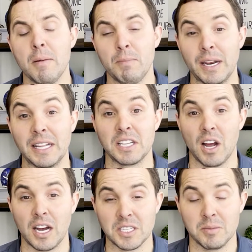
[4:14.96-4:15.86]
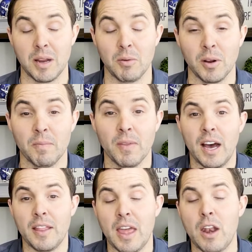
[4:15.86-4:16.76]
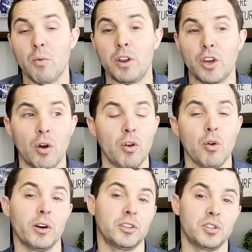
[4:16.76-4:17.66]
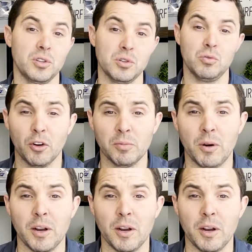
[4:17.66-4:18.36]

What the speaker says: but it's an awesome neighborhood. And then when you go north to North